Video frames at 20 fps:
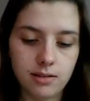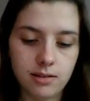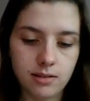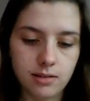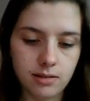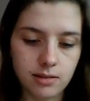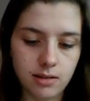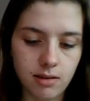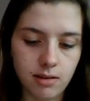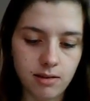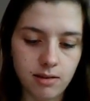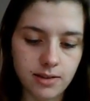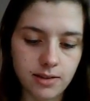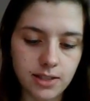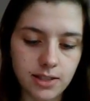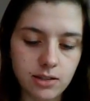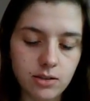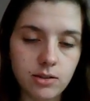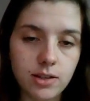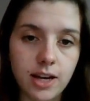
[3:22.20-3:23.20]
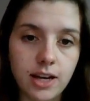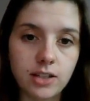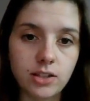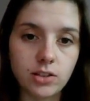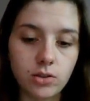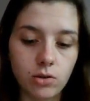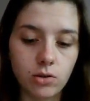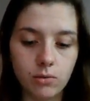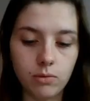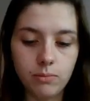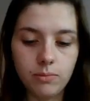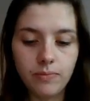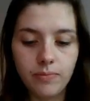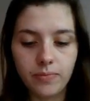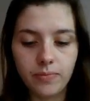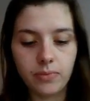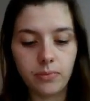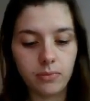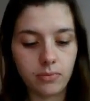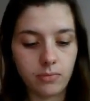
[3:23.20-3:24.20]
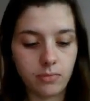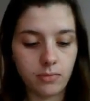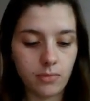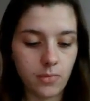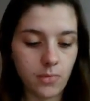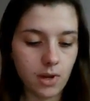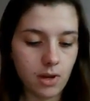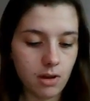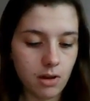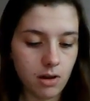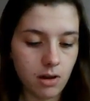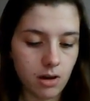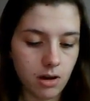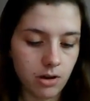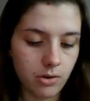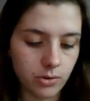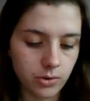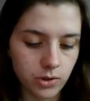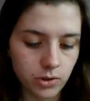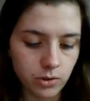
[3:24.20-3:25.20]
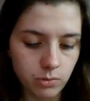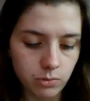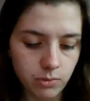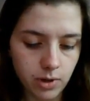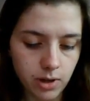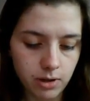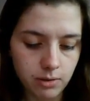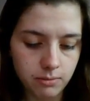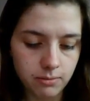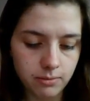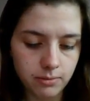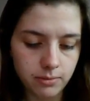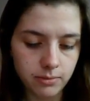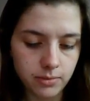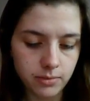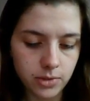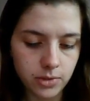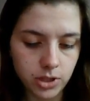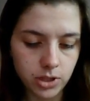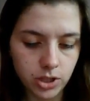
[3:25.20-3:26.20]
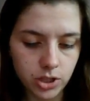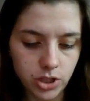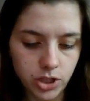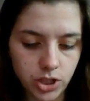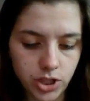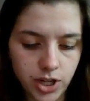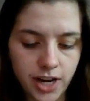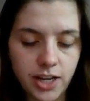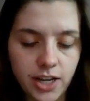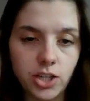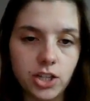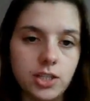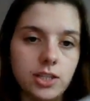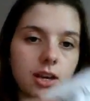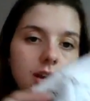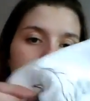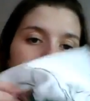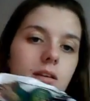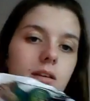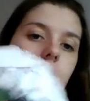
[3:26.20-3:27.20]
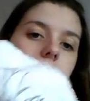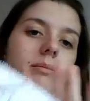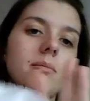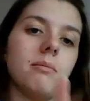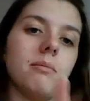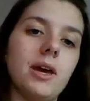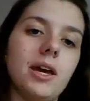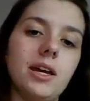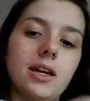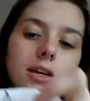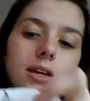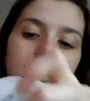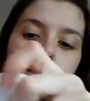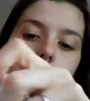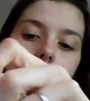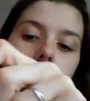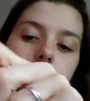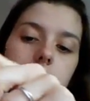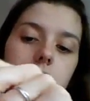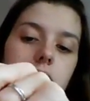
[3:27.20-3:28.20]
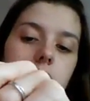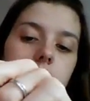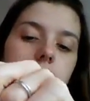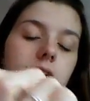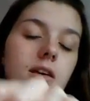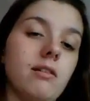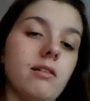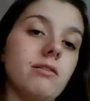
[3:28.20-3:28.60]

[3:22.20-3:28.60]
so there's still that to come. Oh, some changes I made to the